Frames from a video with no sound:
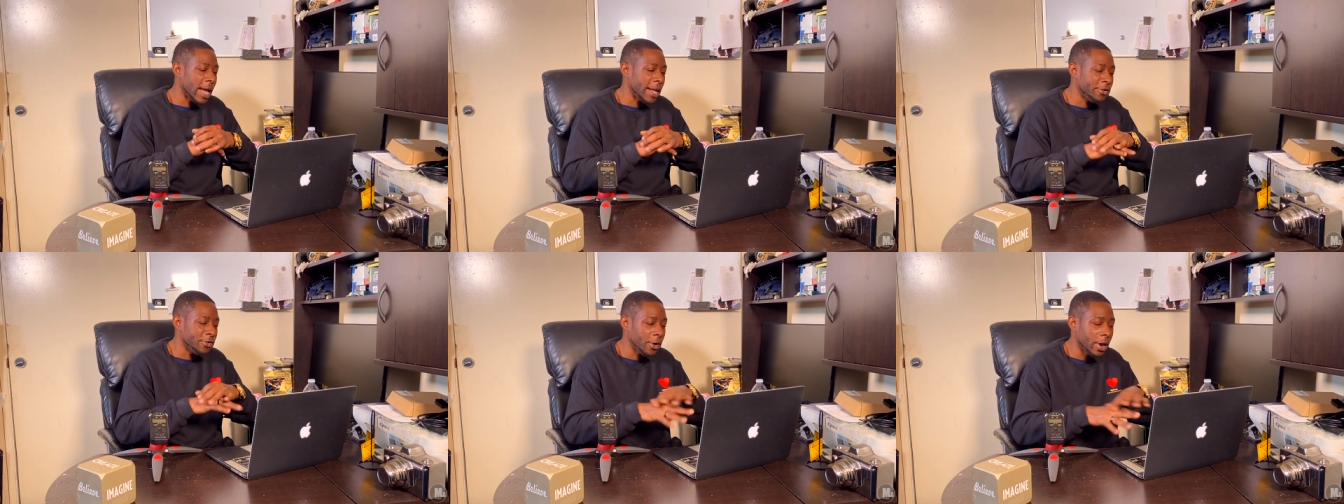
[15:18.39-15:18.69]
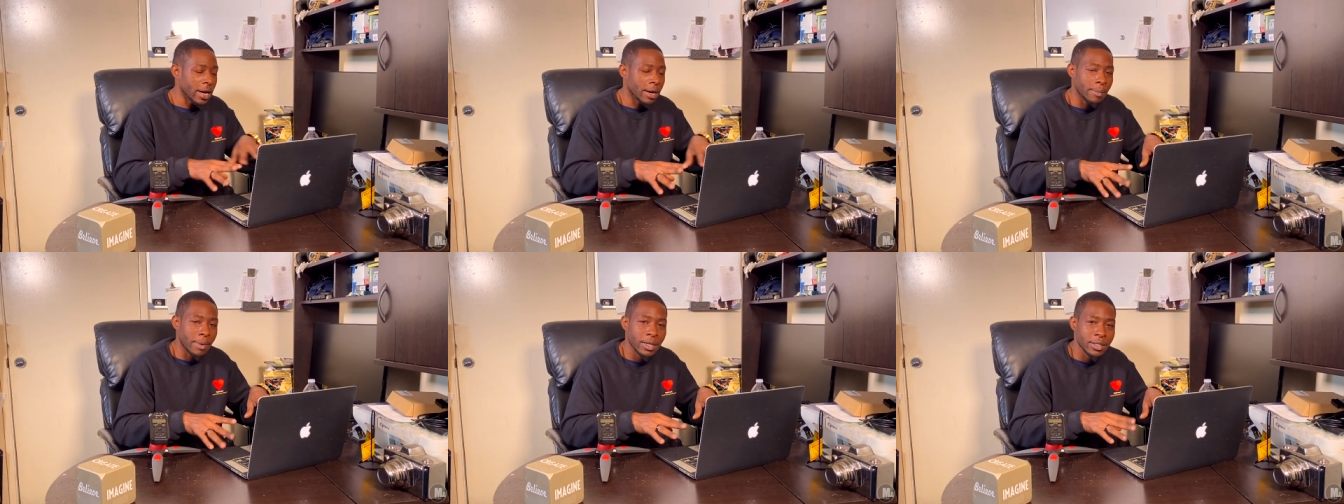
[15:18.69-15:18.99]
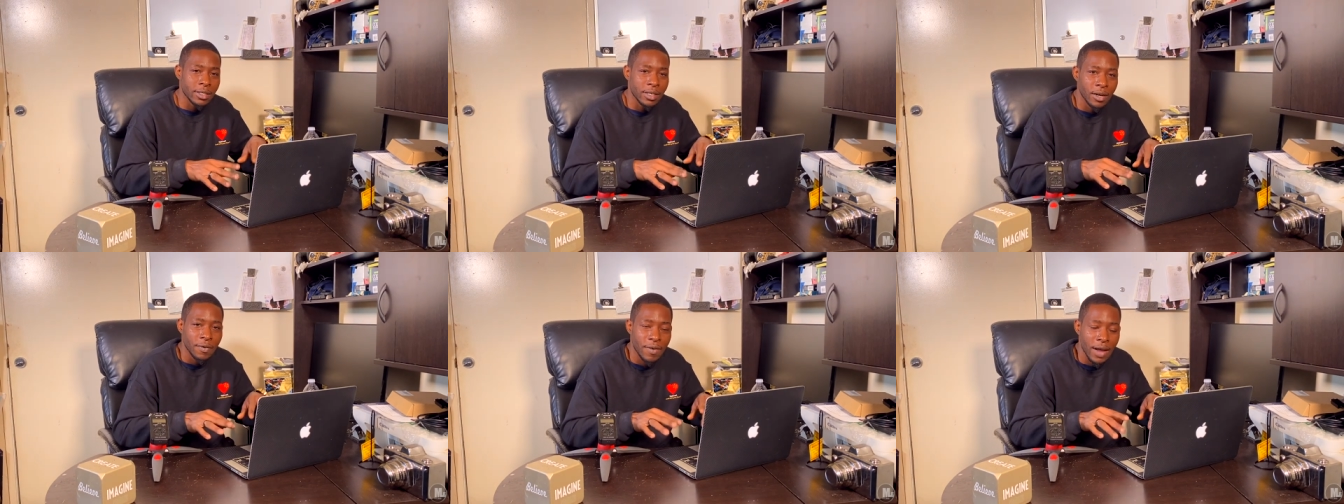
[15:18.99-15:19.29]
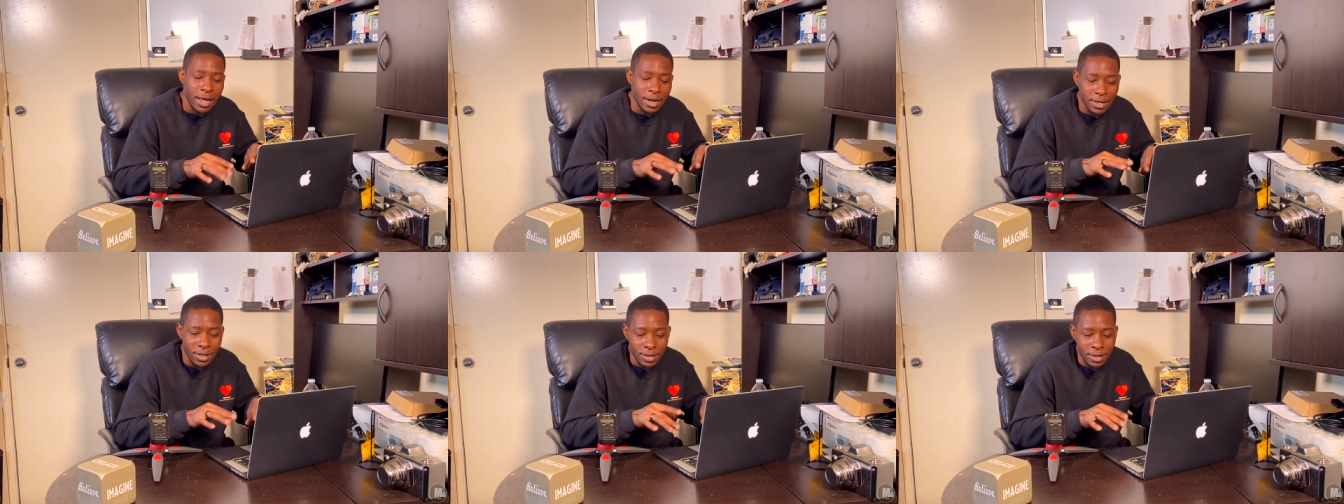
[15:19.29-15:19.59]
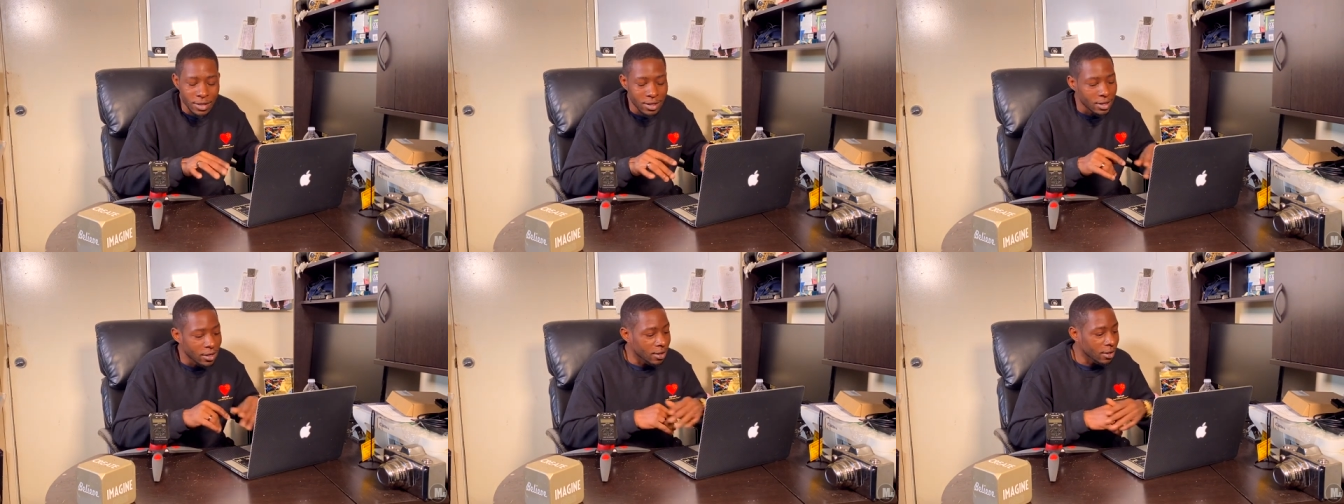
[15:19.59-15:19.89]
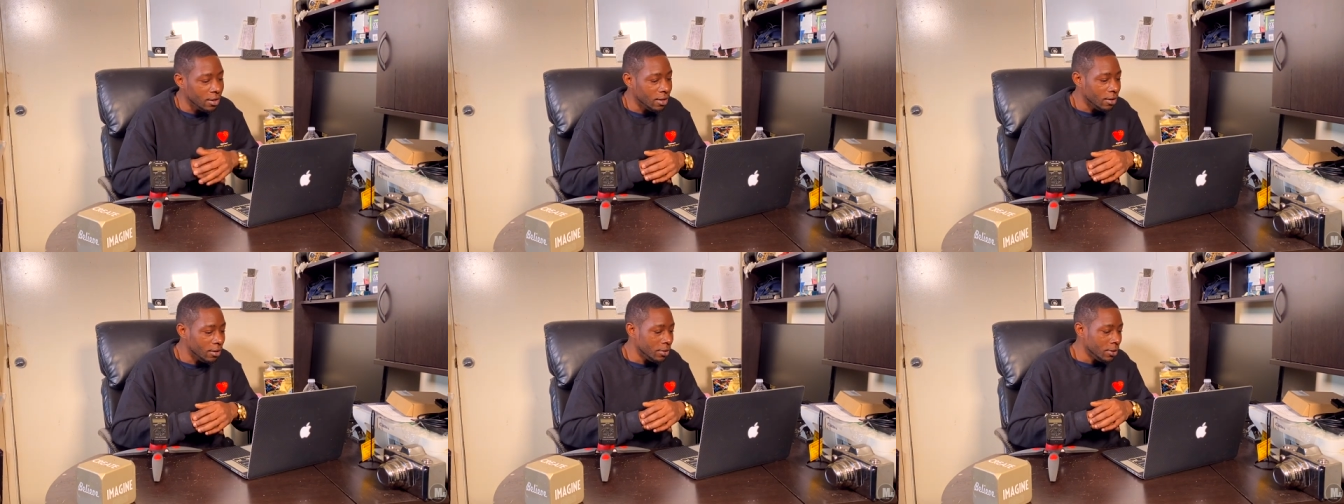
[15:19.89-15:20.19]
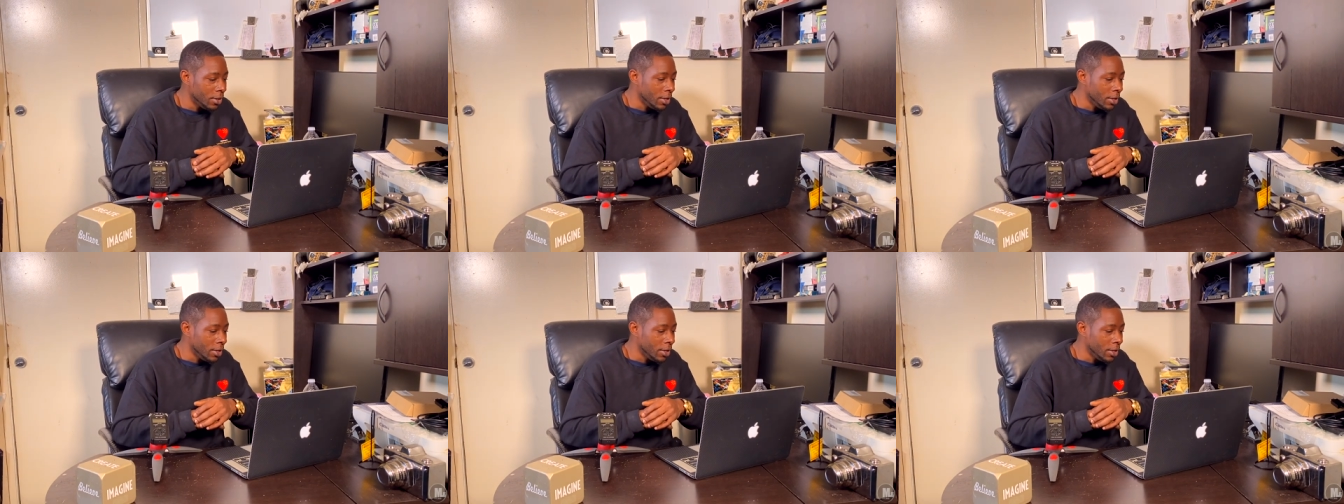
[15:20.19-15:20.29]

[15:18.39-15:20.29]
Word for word: training myself how to, you know,